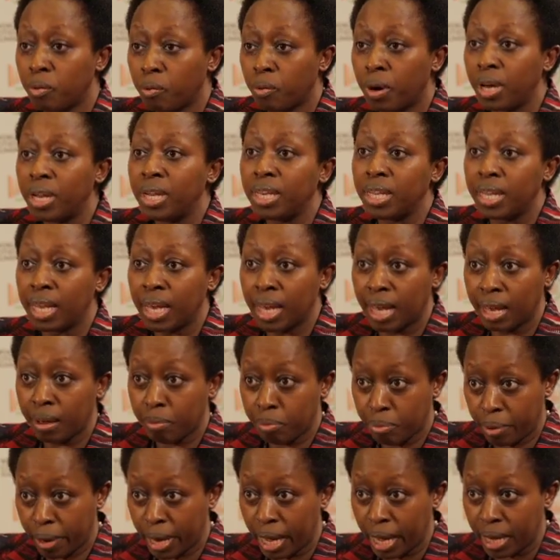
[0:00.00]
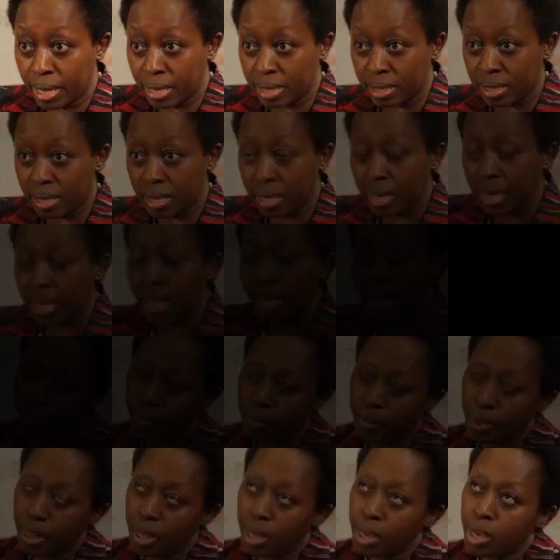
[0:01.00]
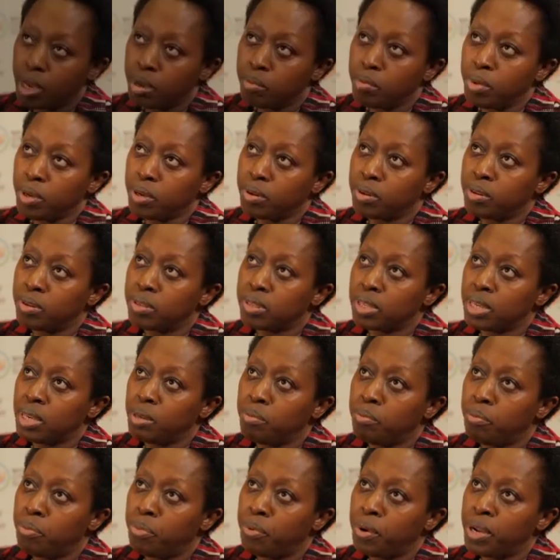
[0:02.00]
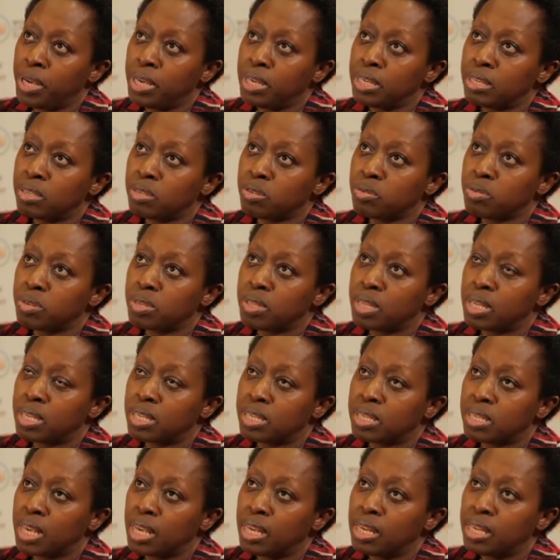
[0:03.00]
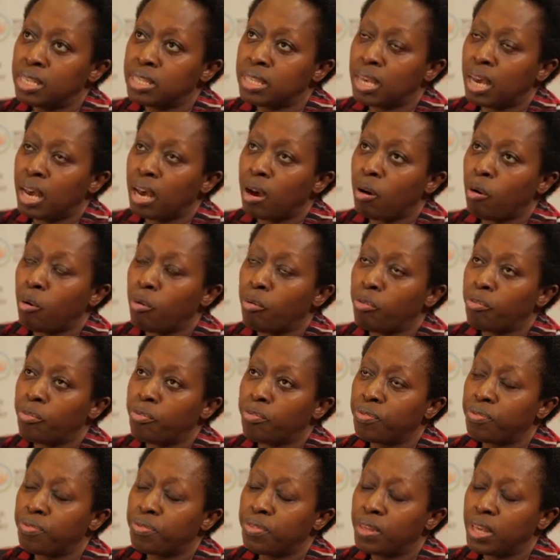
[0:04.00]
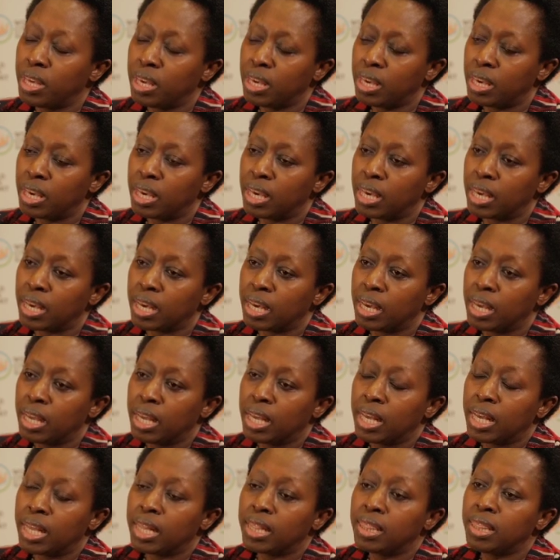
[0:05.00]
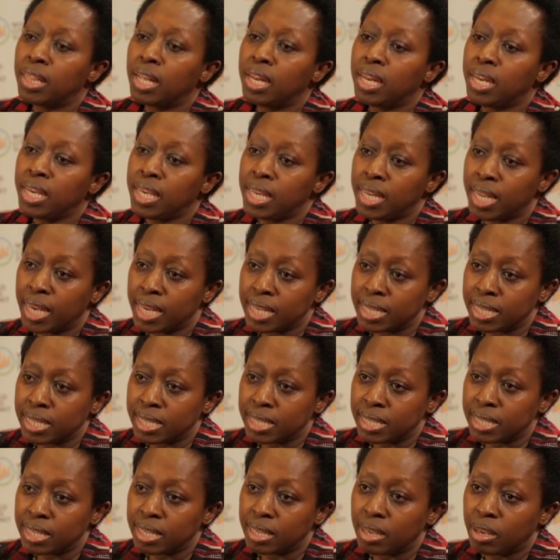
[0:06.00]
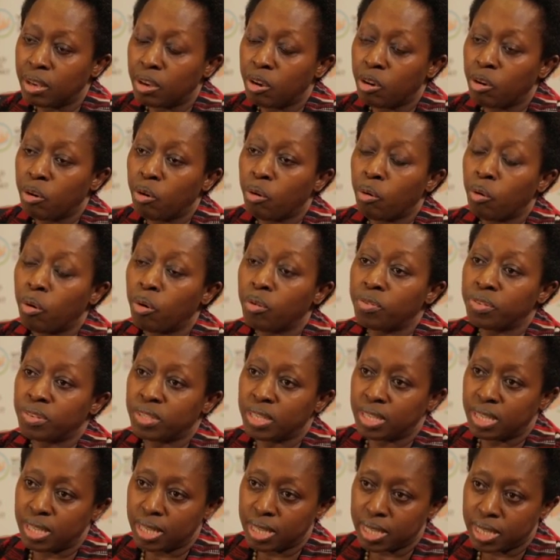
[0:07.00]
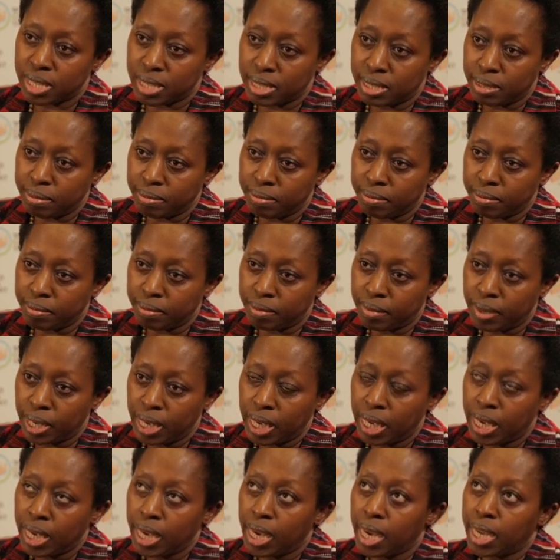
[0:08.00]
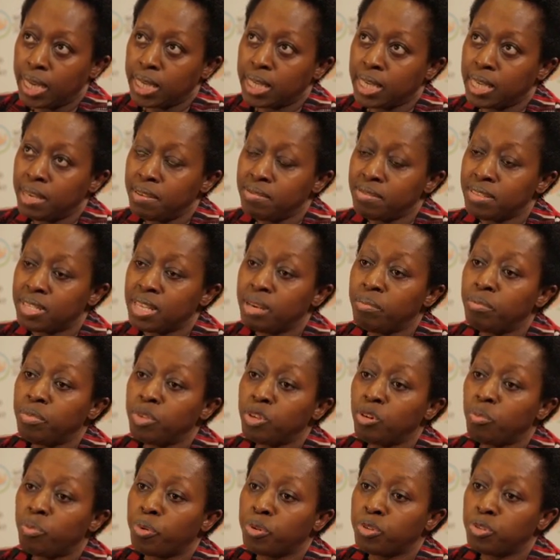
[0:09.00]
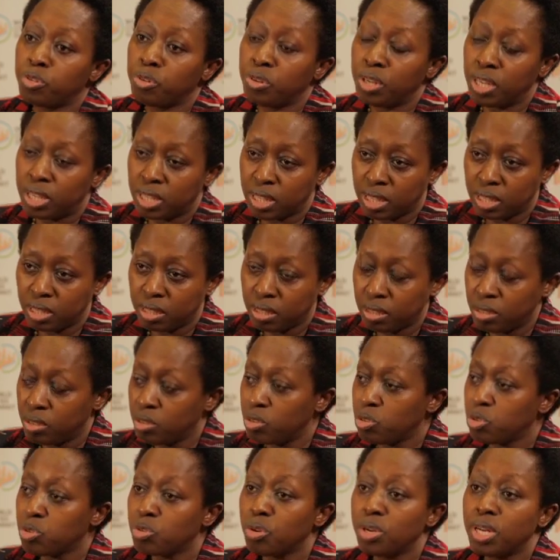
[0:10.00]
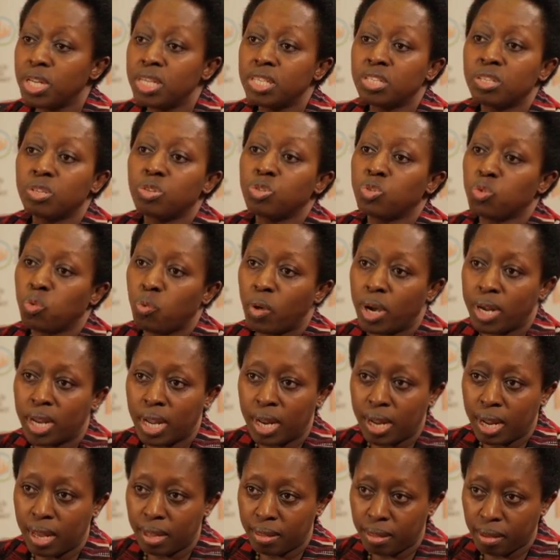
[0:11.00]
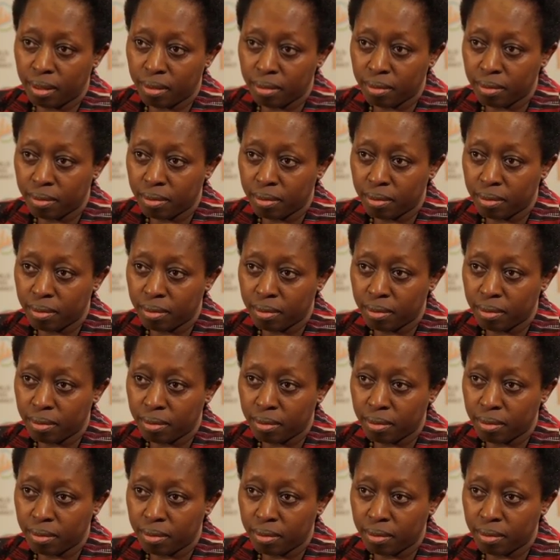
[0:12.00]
1-year plans. because it brings to the center of thinking the leaders of cities and gives them the opportunity to listen to one another.